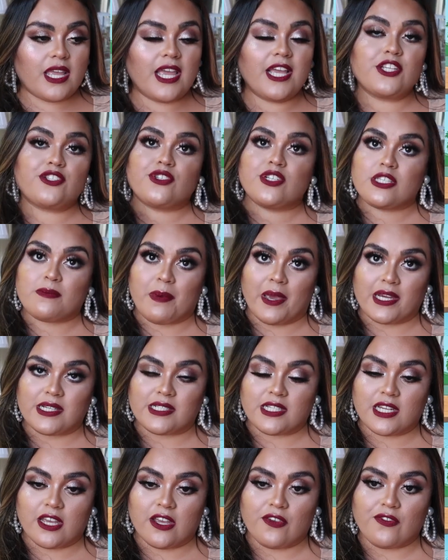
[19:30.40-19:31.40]

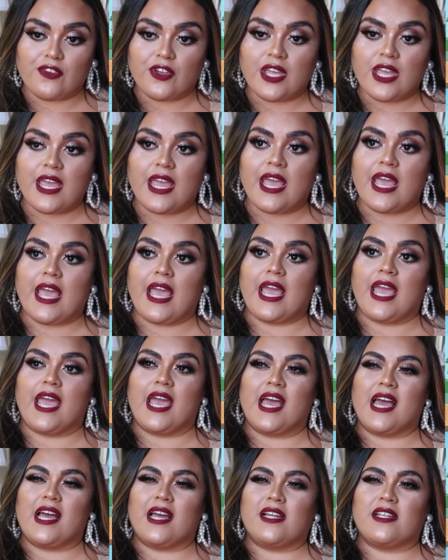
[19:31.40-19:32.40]
introspective
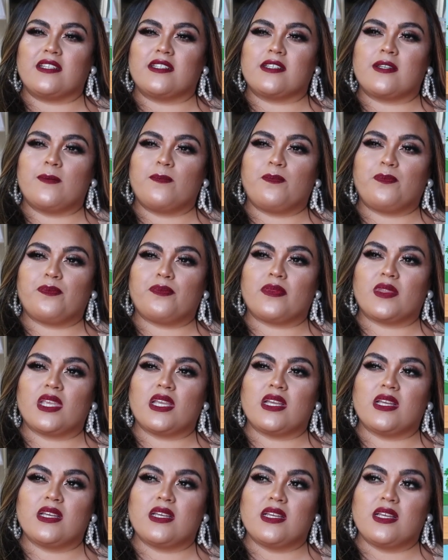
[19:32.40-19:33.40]
and
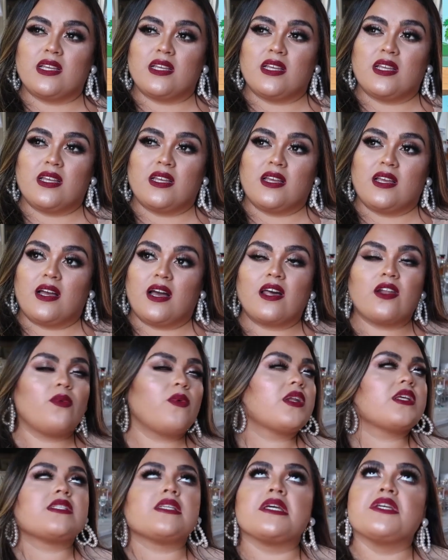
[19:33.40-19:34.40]
I don't
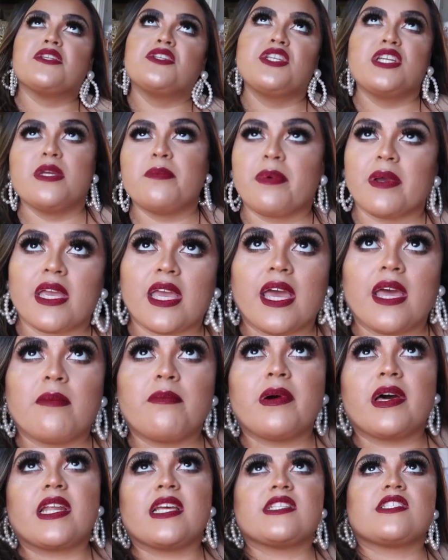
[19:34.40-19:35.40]
want to say deep
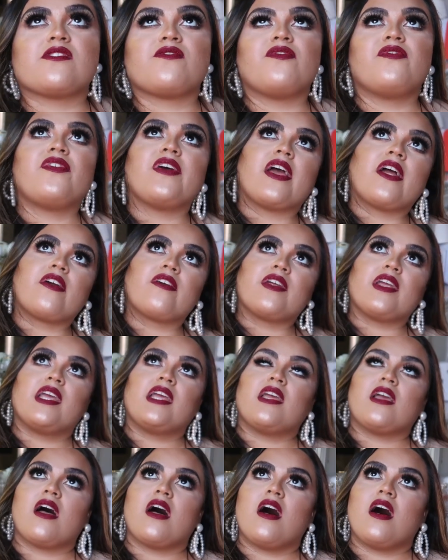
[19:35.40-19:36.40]
again, but it's
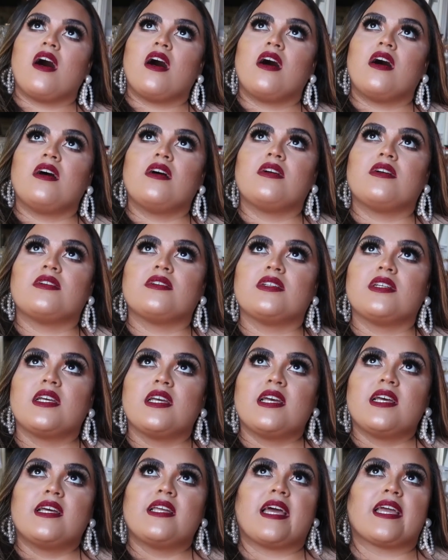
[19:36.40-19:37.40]
very, uh,
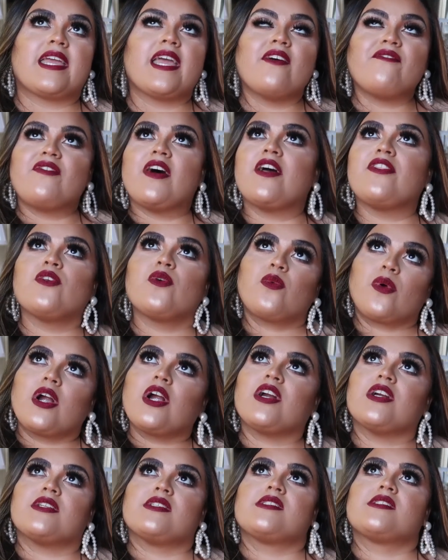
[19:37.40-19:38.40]
I can't find the
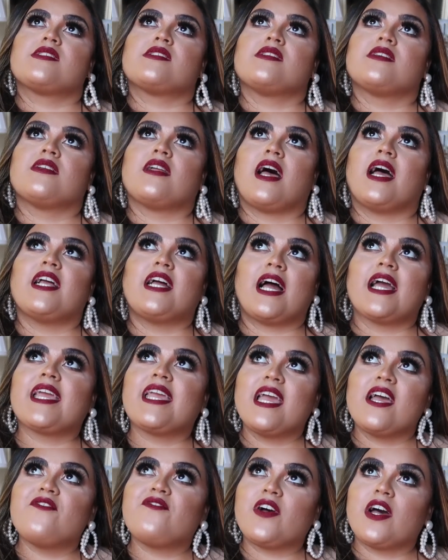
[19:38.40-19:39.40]
words. I, I
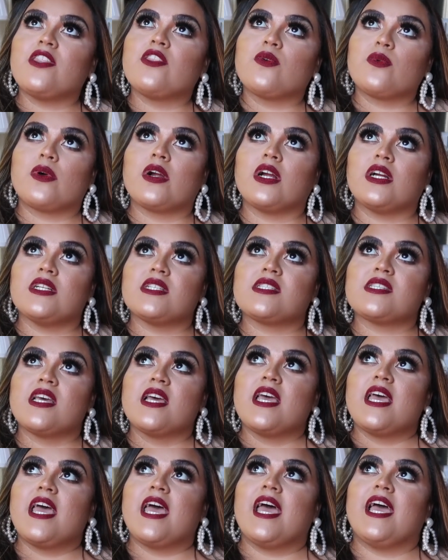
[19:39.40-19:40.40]
can't find the words.
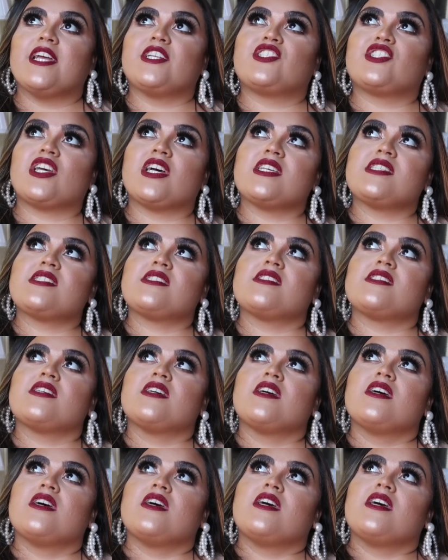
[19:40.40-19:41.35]
It just